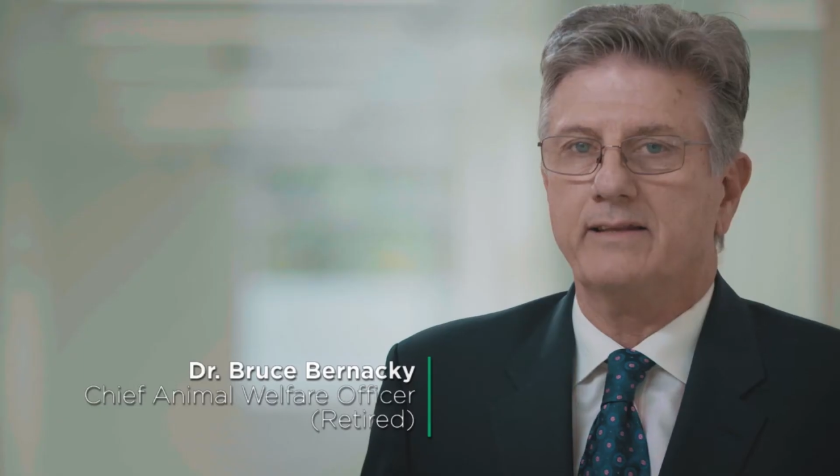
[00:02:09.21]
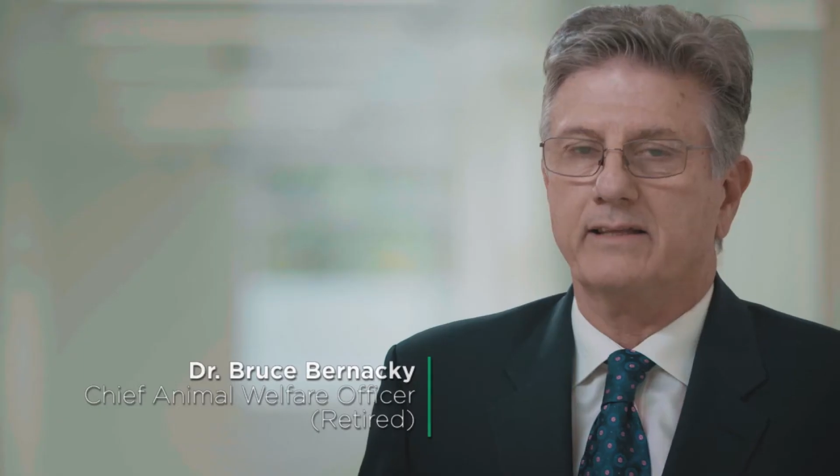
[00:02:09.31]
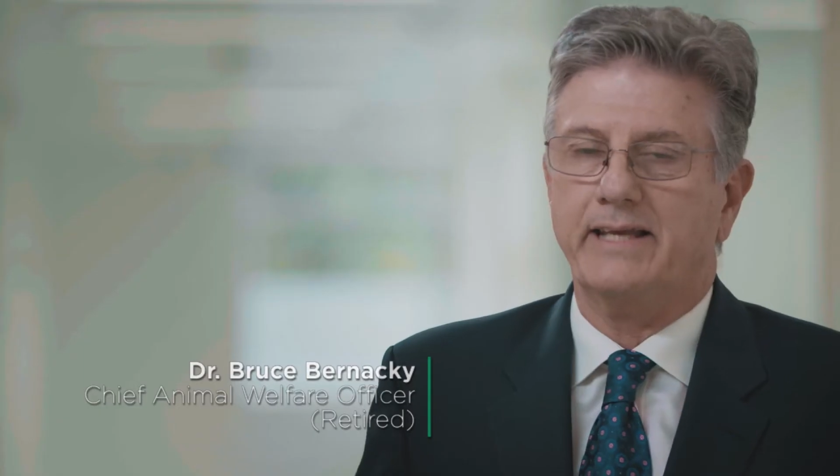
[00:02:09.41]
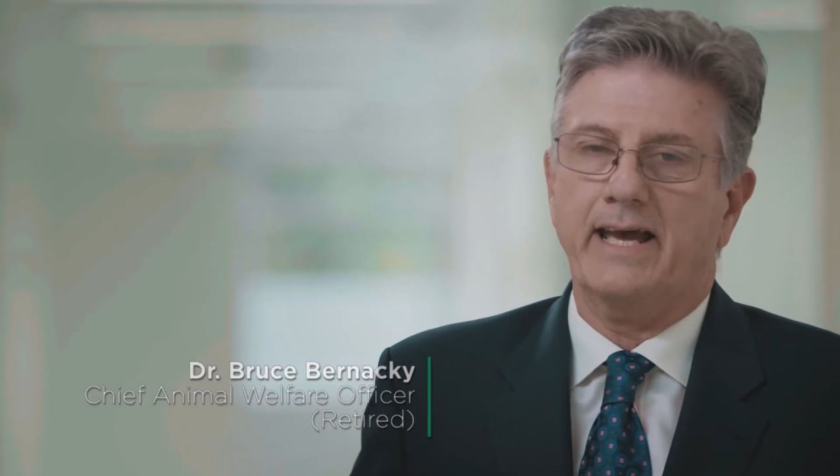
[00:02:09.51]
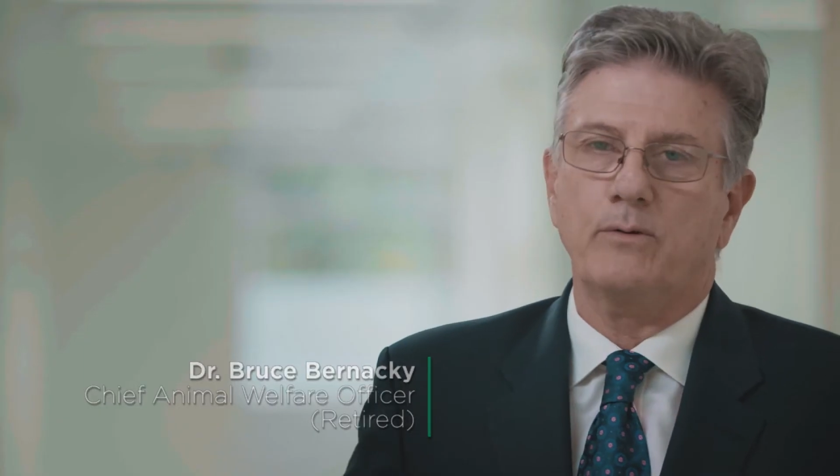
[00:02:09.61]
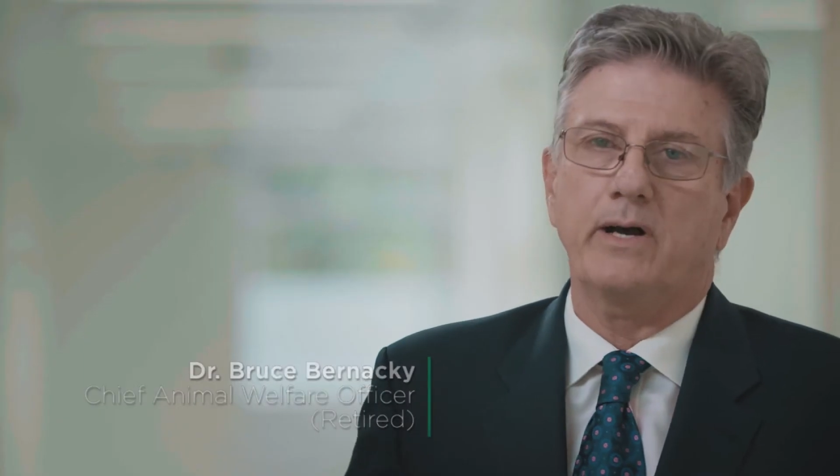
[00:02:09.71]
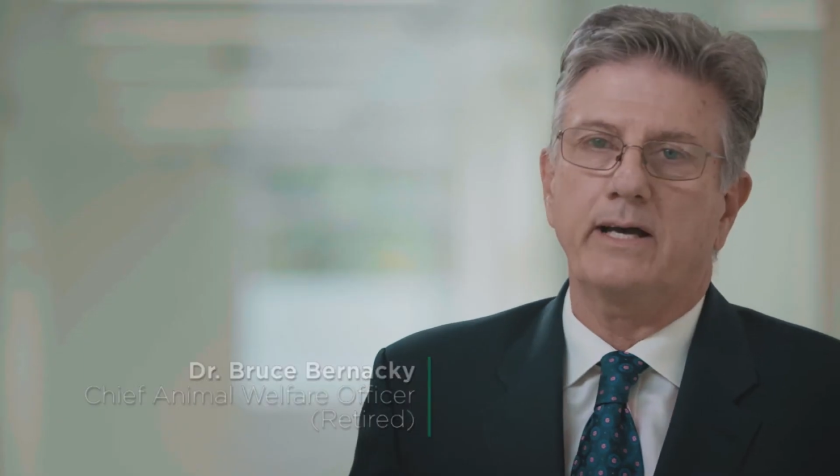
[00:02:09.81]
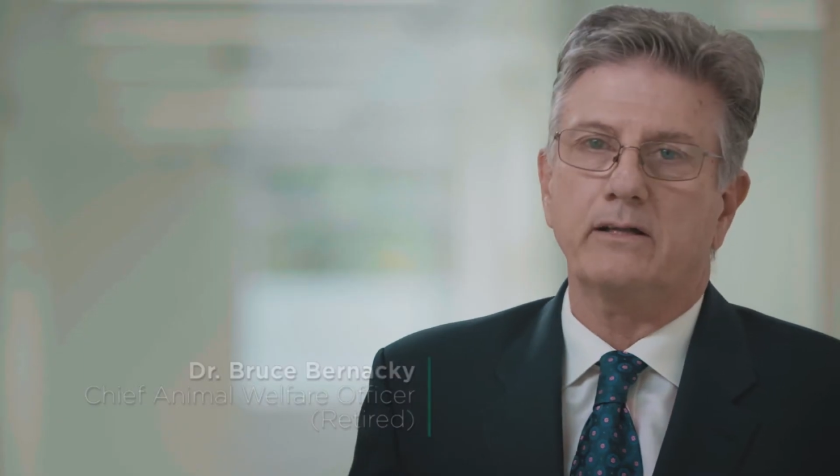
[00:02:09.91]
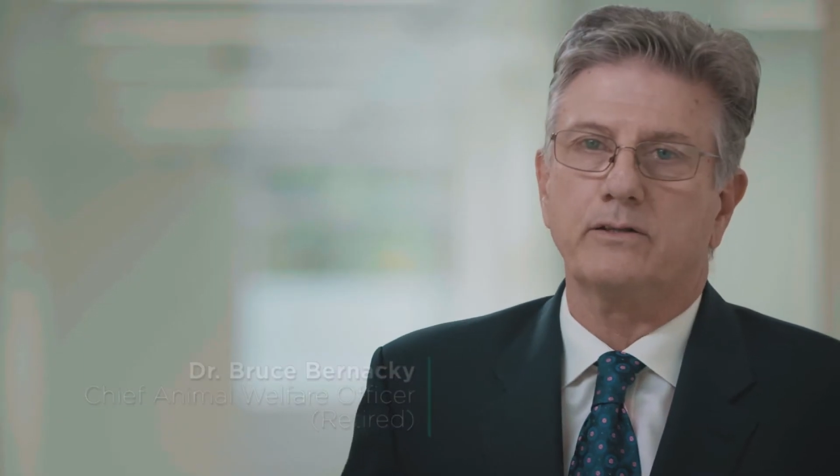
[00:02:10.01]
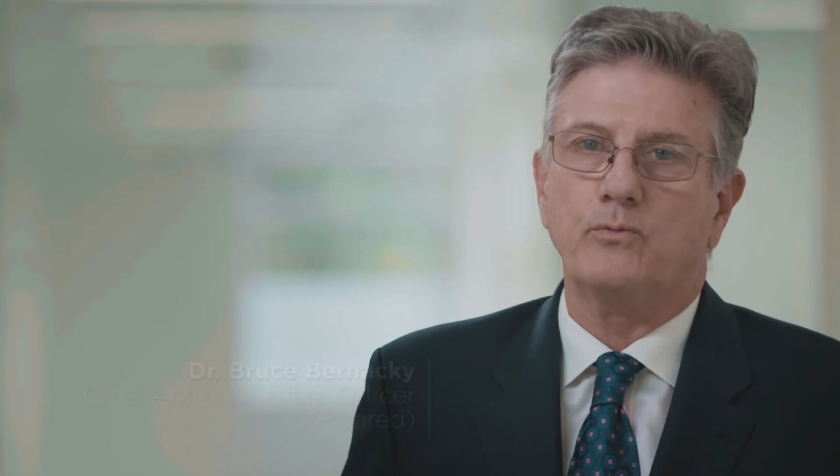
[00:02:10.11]
that the animal
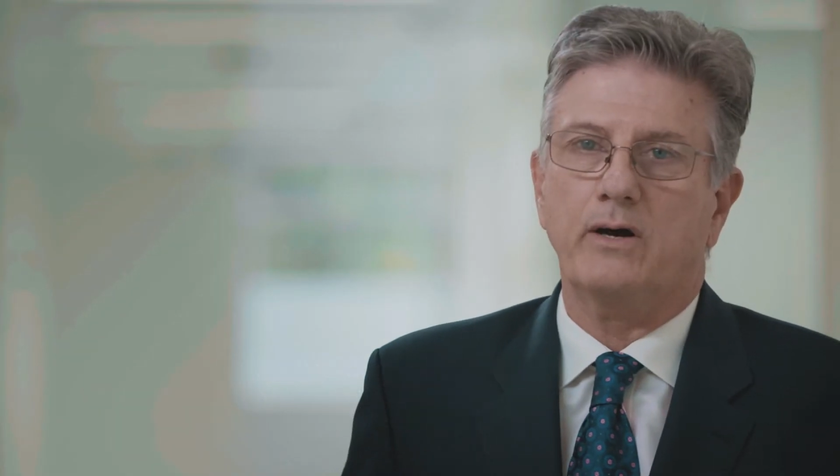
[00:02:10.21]
health and